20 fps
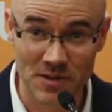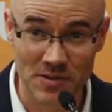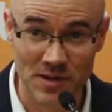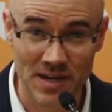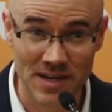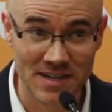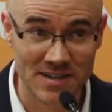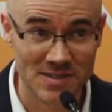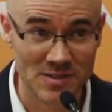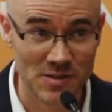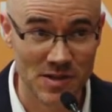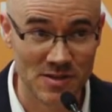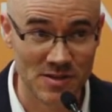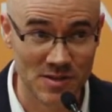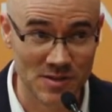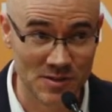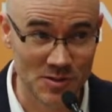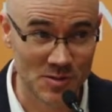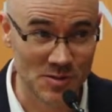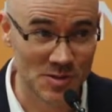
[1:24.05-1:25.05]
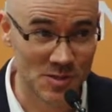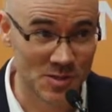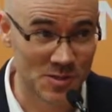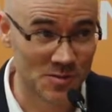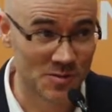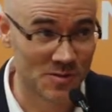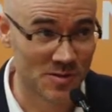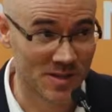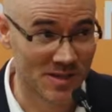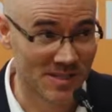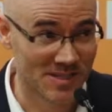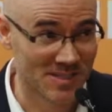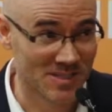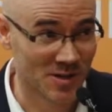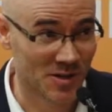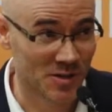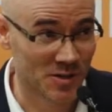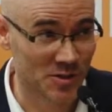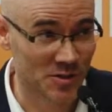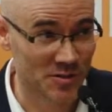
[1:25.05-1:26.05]
Okay? So I think those two things
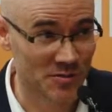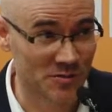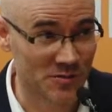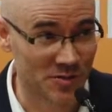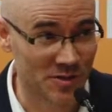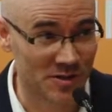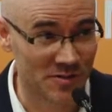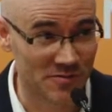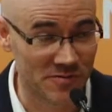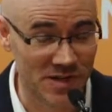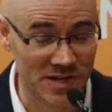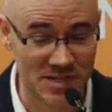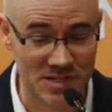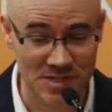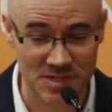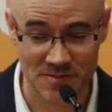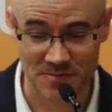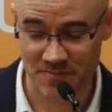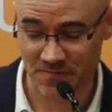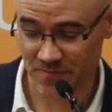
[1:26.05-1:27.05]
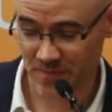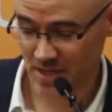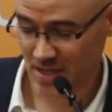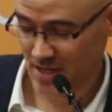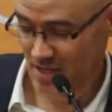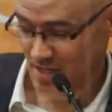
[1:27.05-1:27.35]
are good for invention.